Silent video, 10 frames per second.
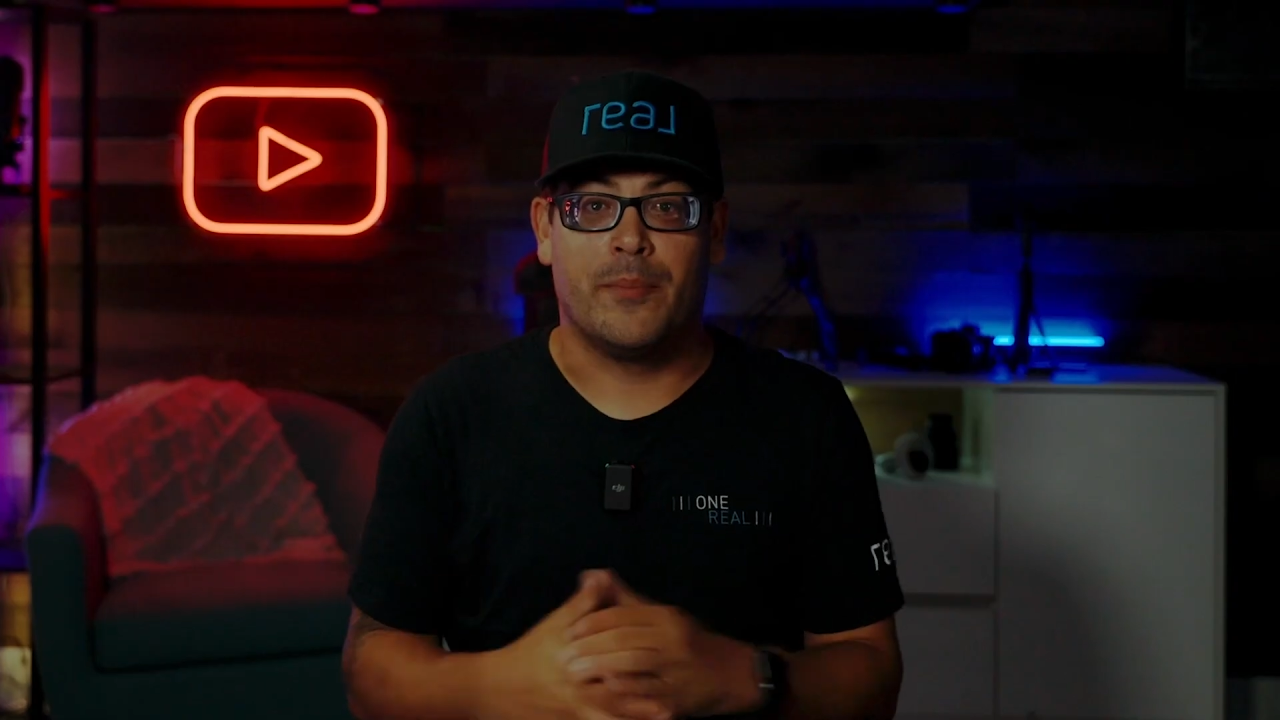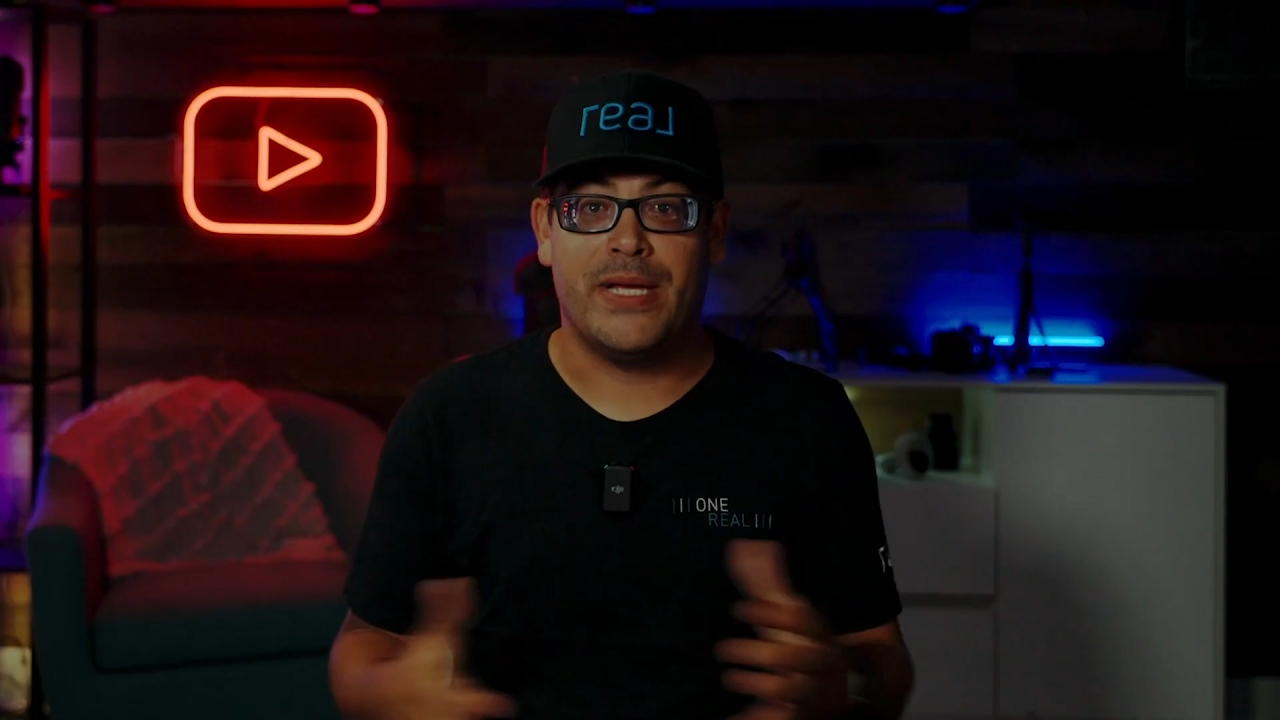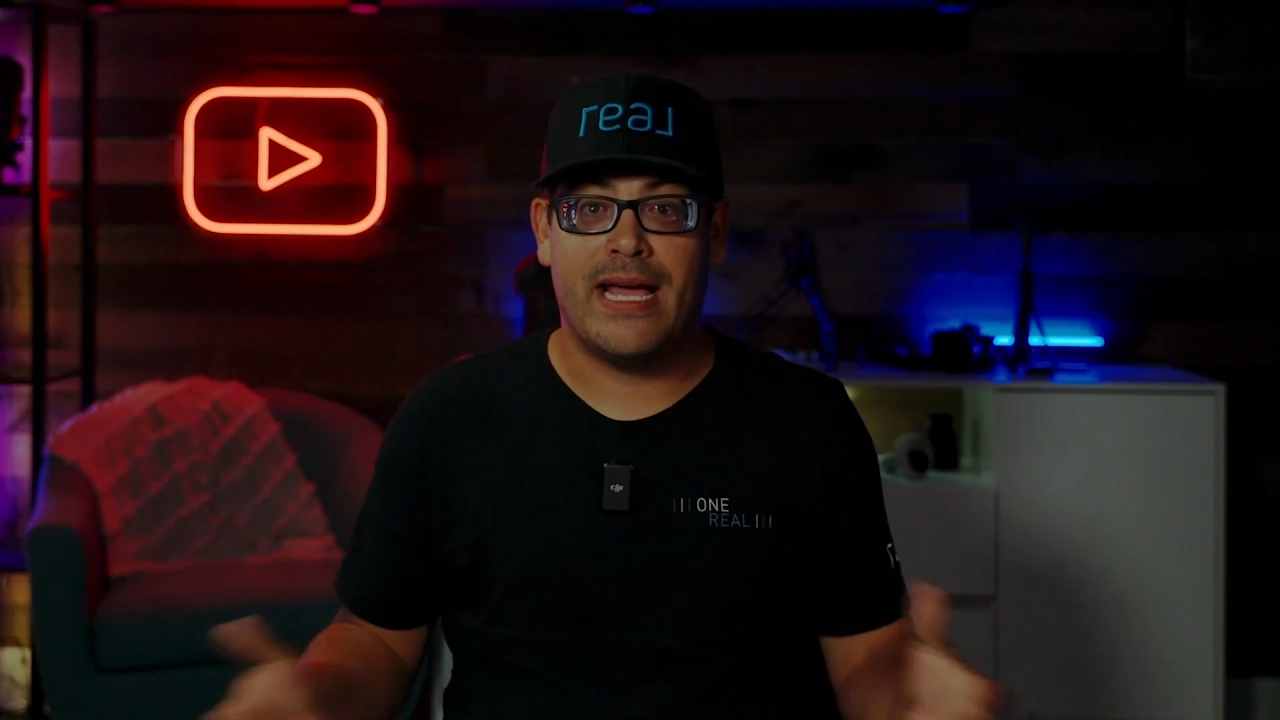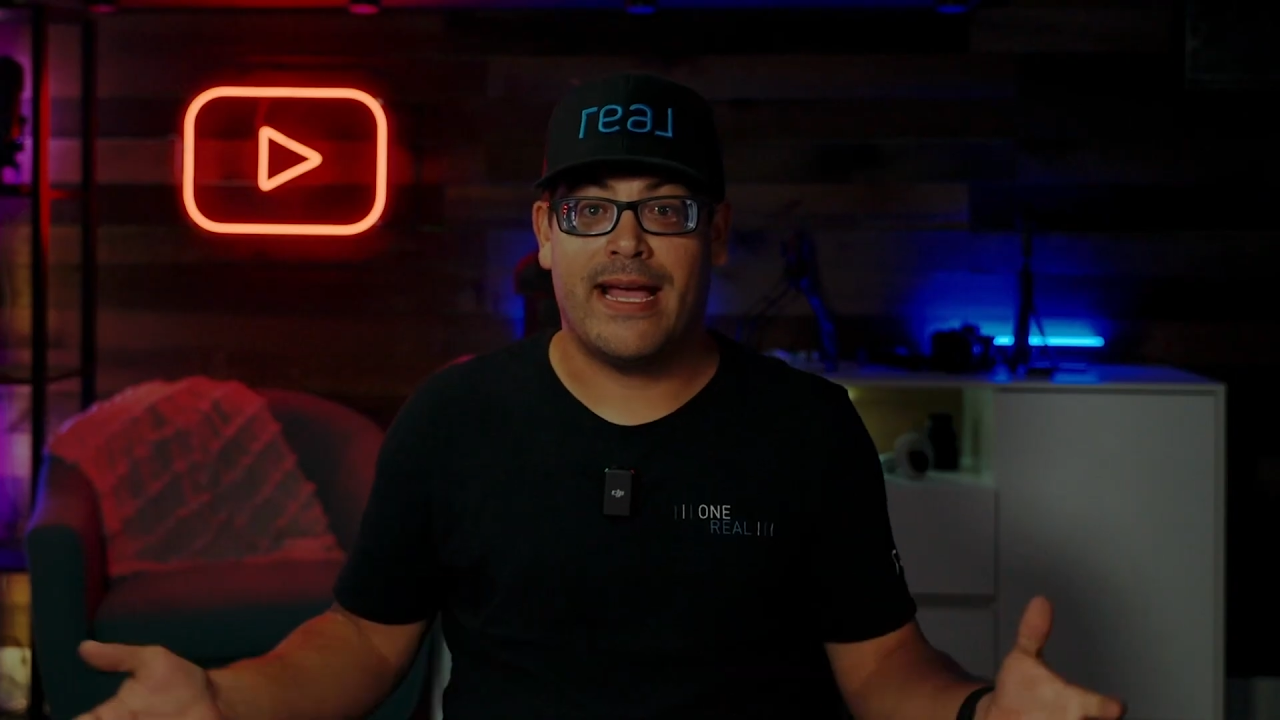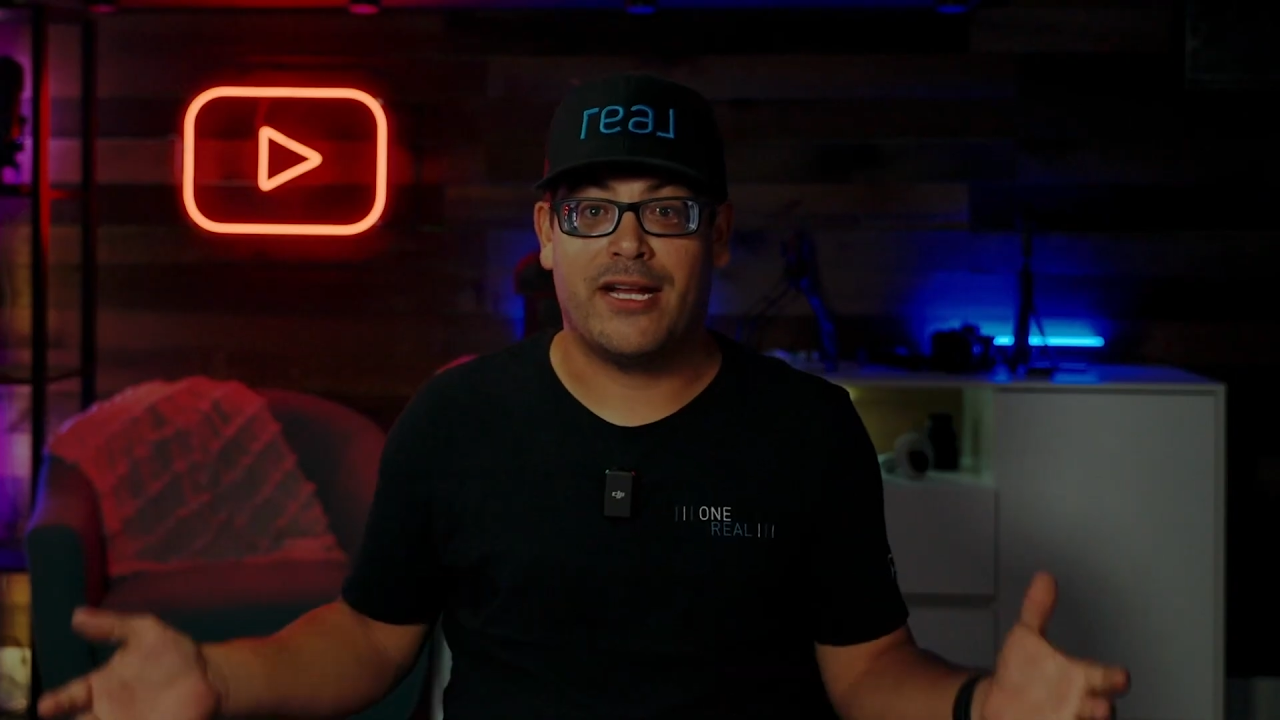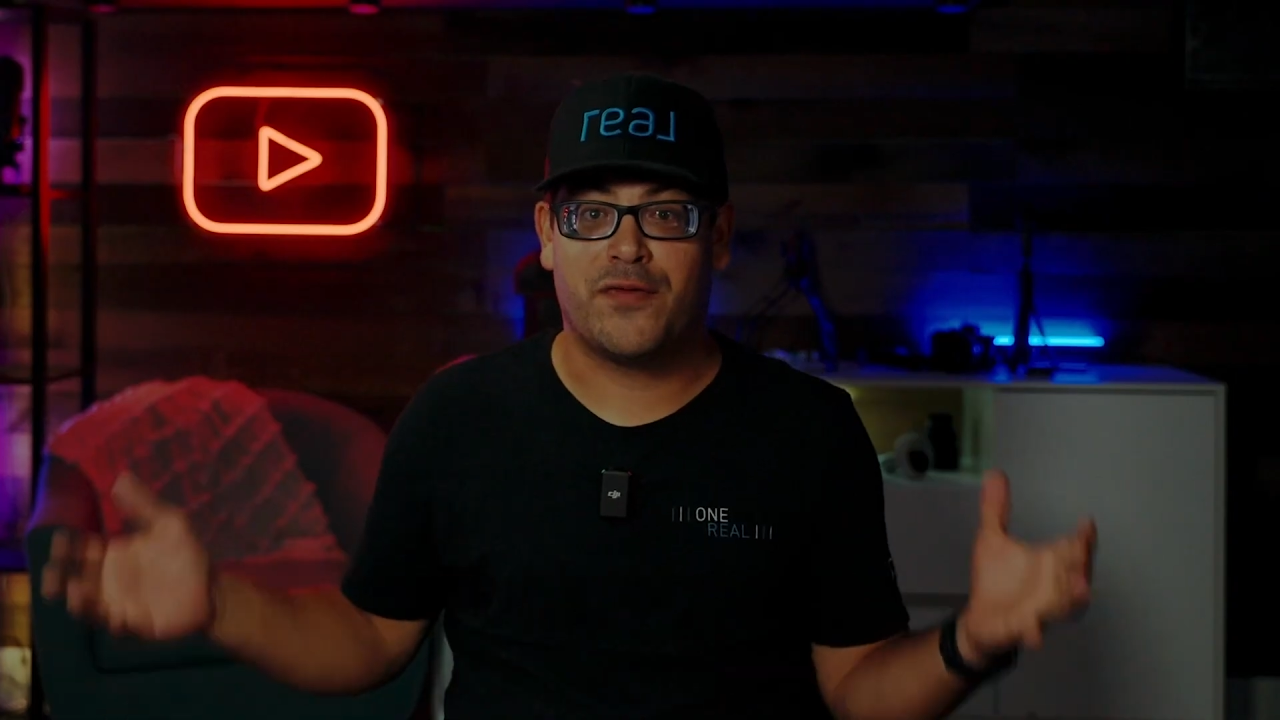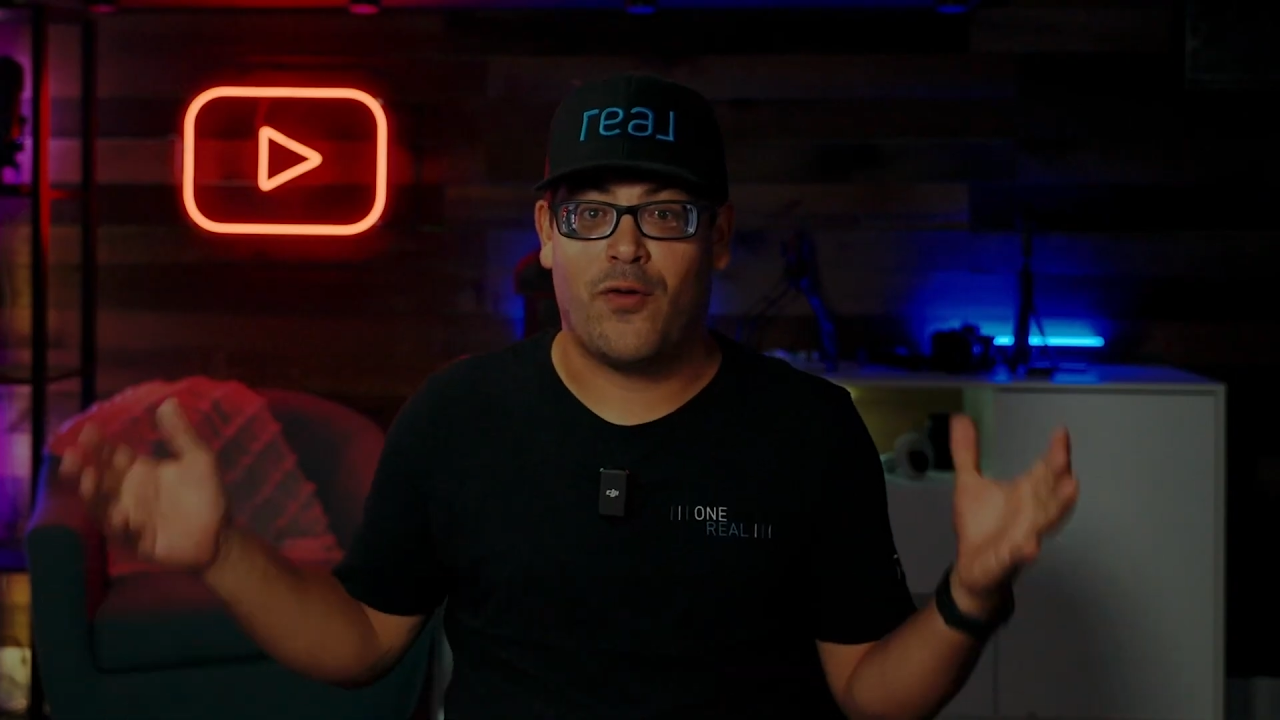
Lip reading: The BAH